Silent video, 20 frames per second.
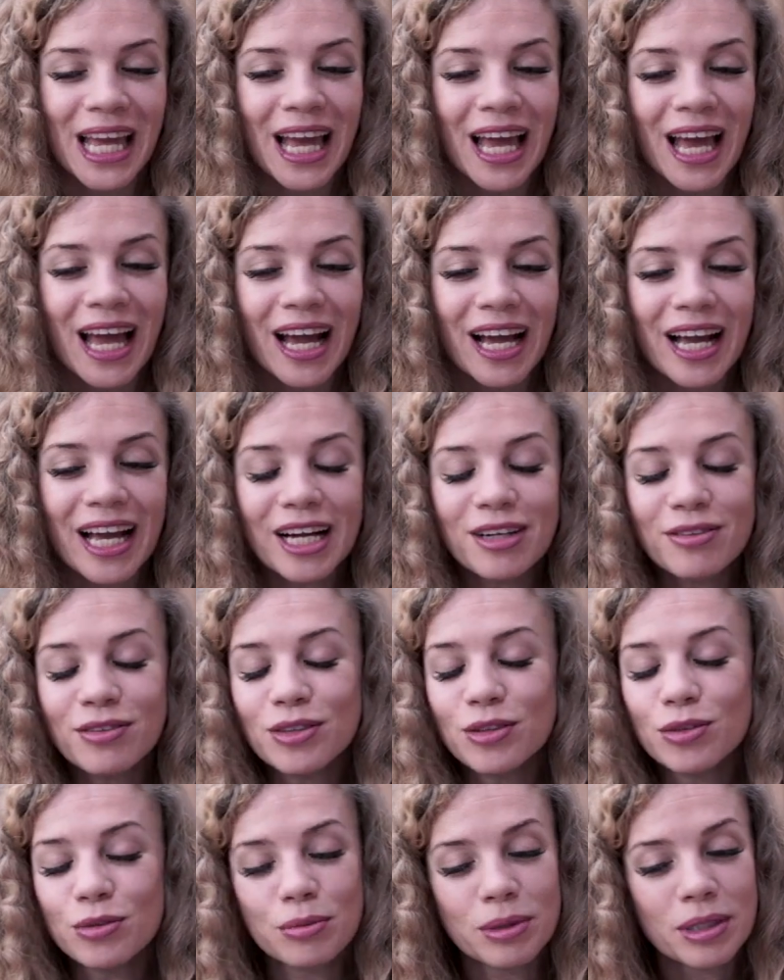How do you
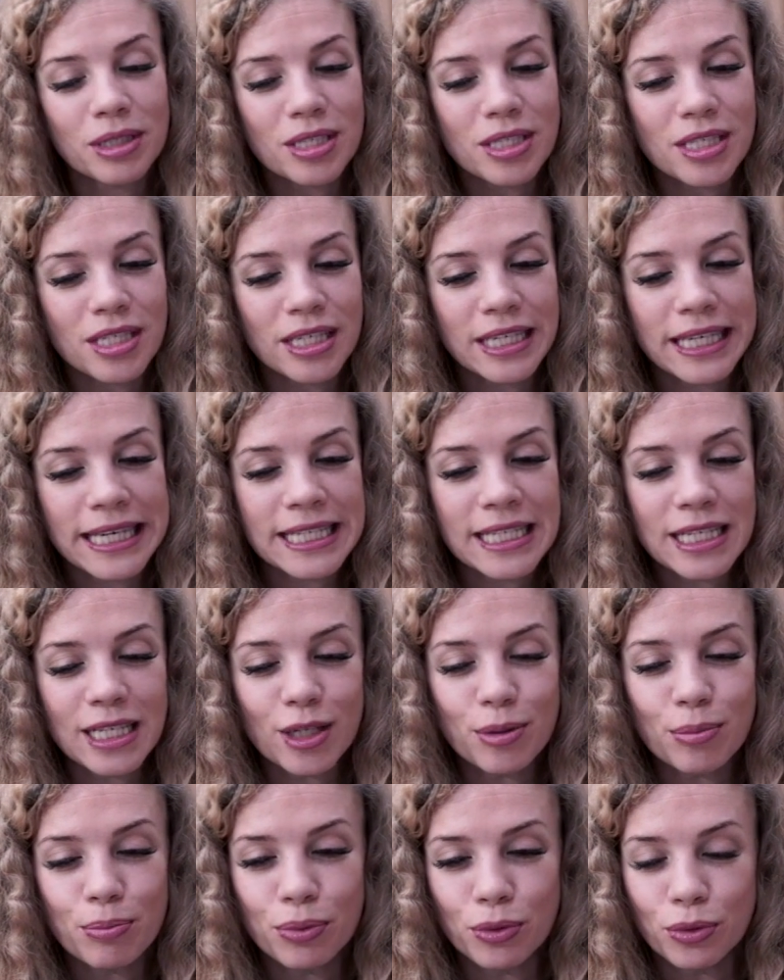think does a knife
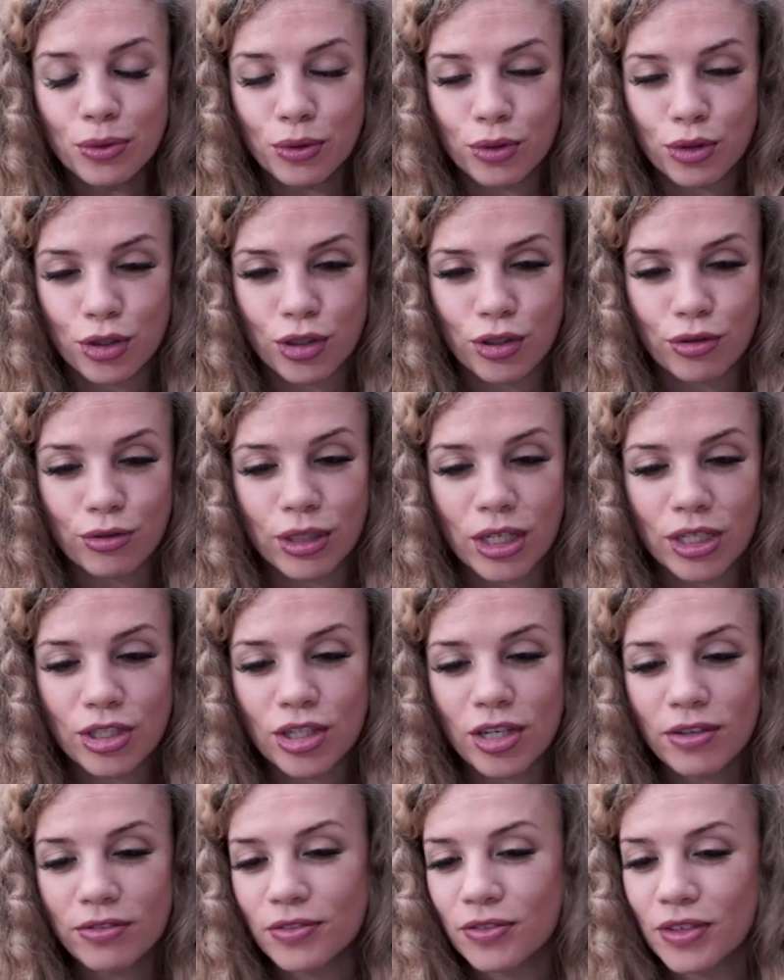has some future
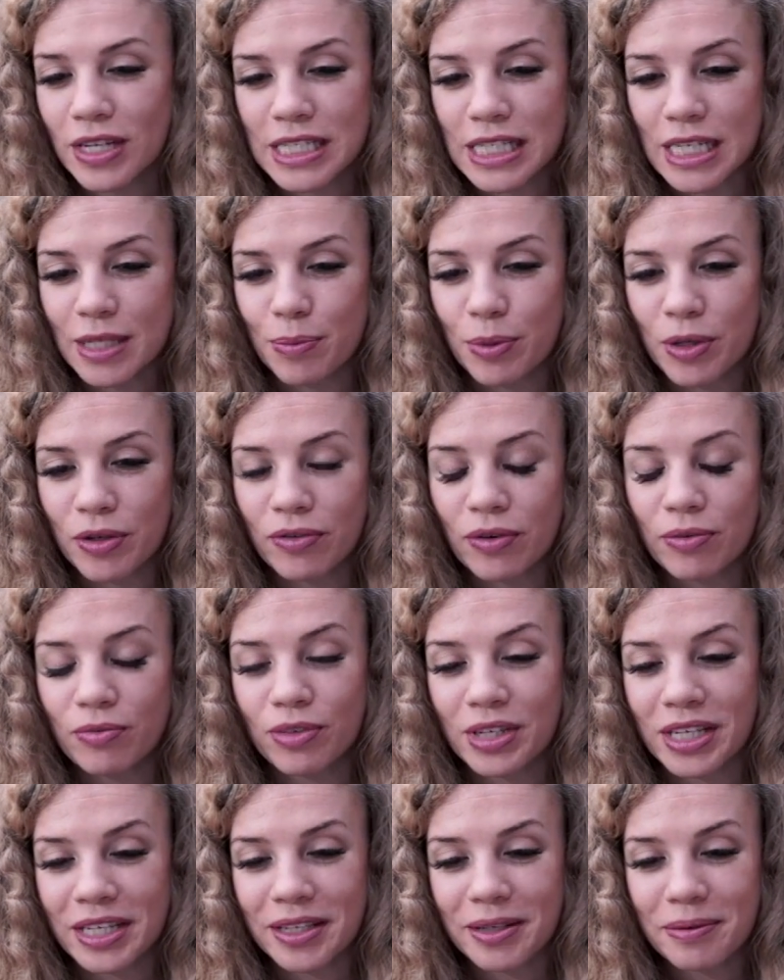in
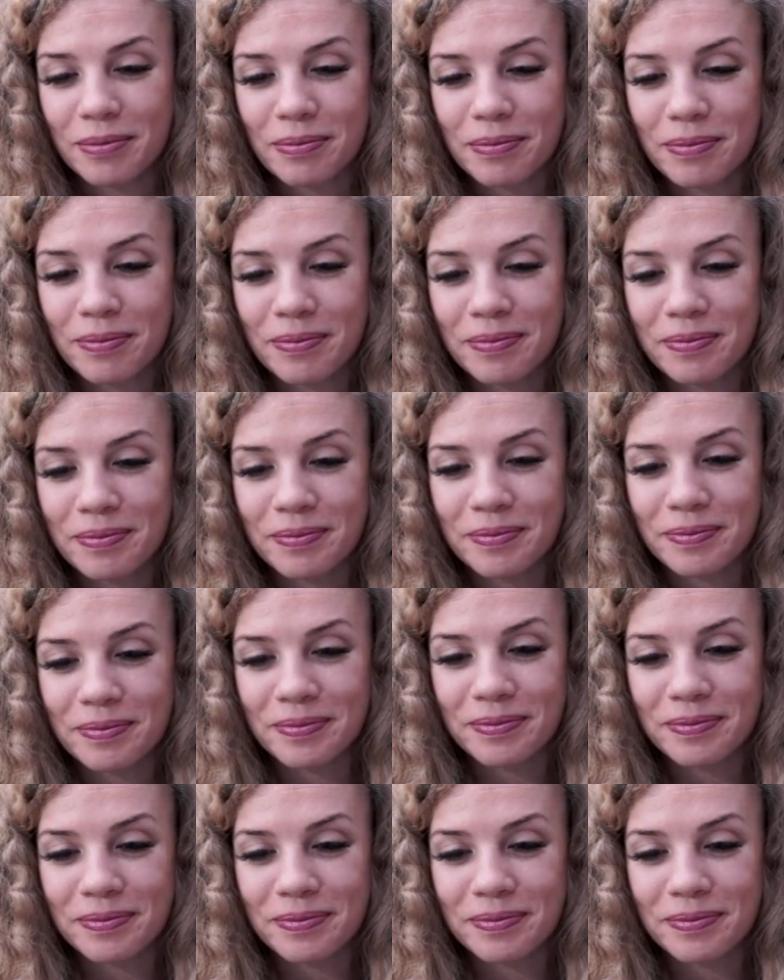21st century?